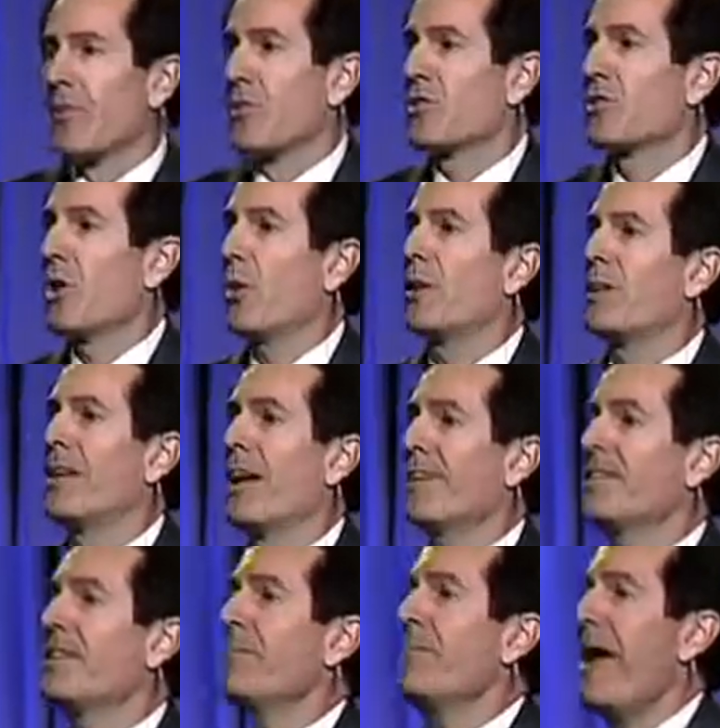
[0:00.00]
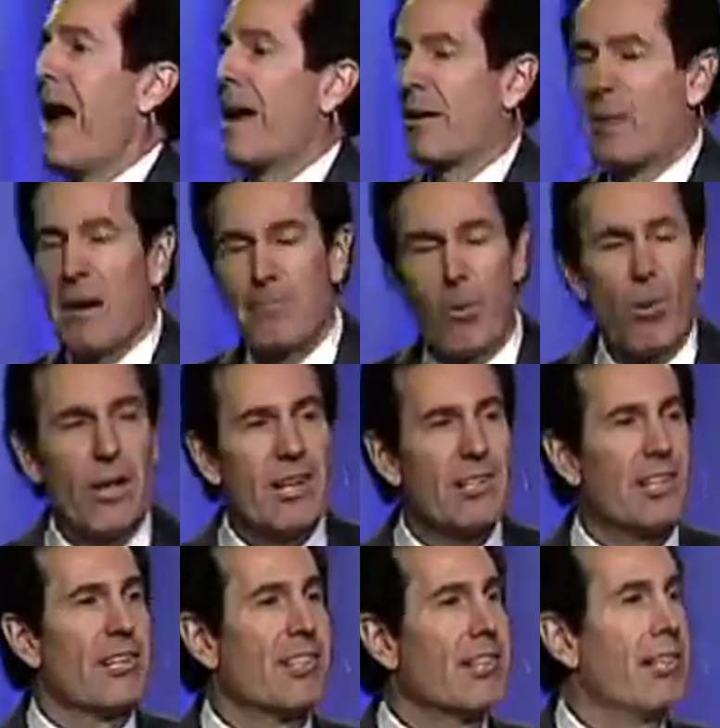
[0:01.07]
So it doesn't matter, my point
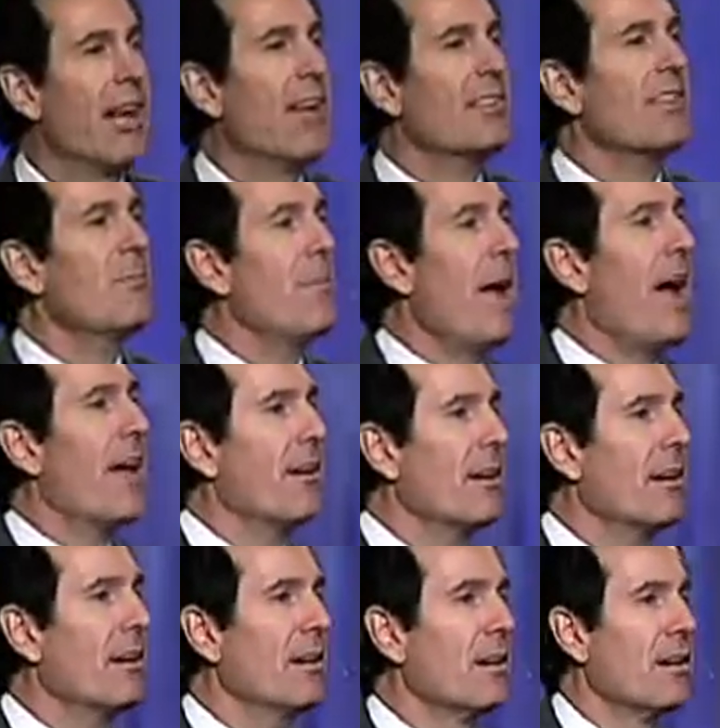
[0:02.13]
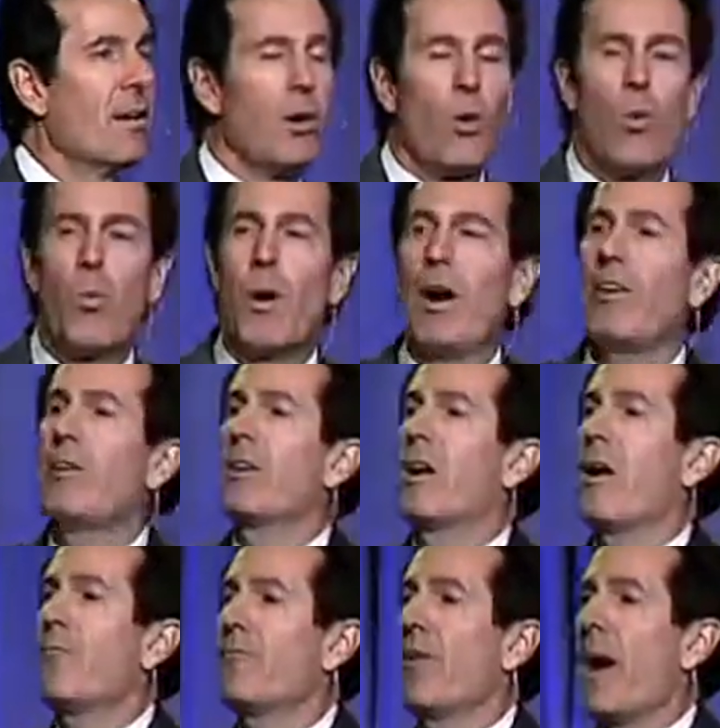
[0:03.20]
is this, it doesn't matter where you
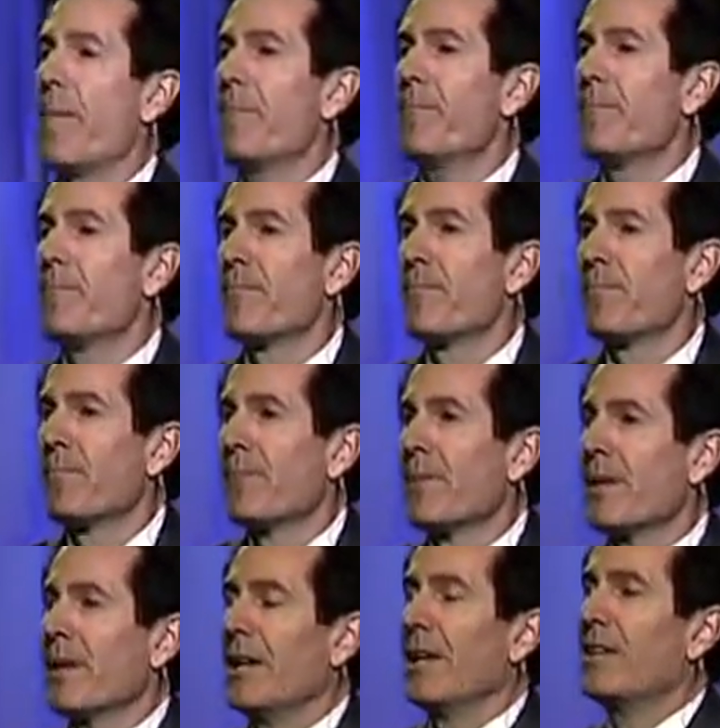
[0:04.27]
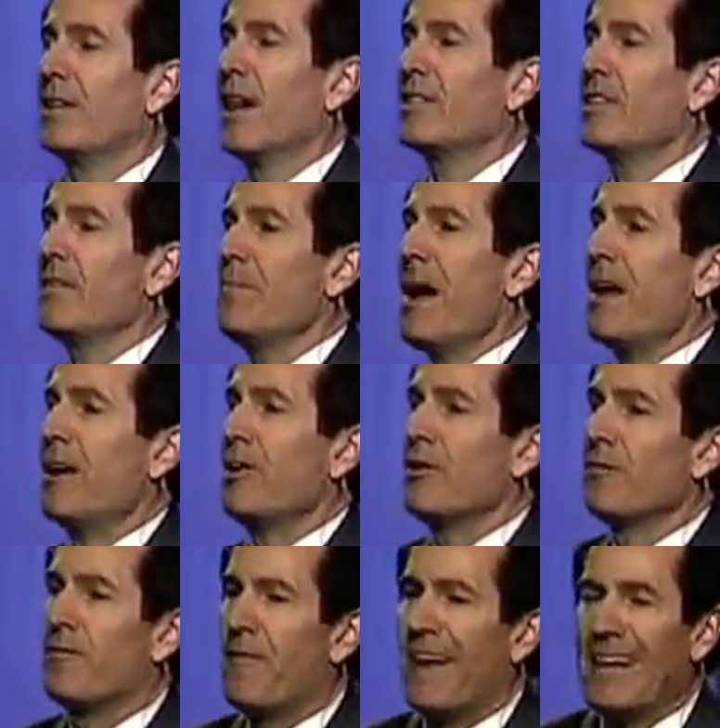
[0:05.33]
come from, it doesn't matter your
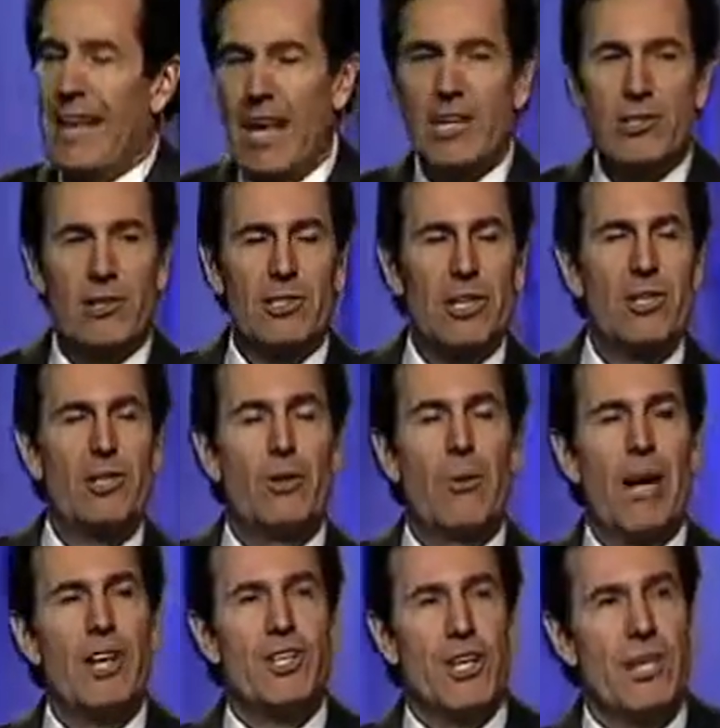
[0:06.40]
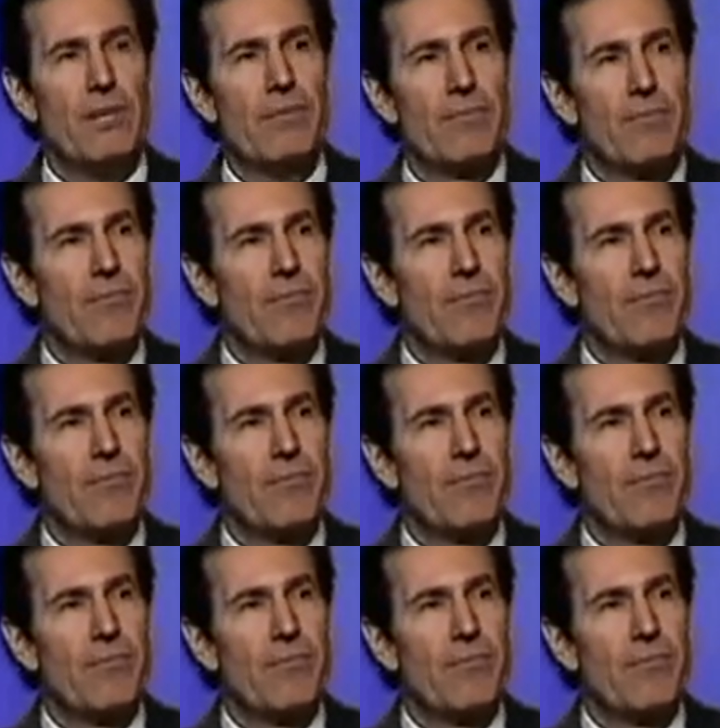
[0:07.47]
financial situation,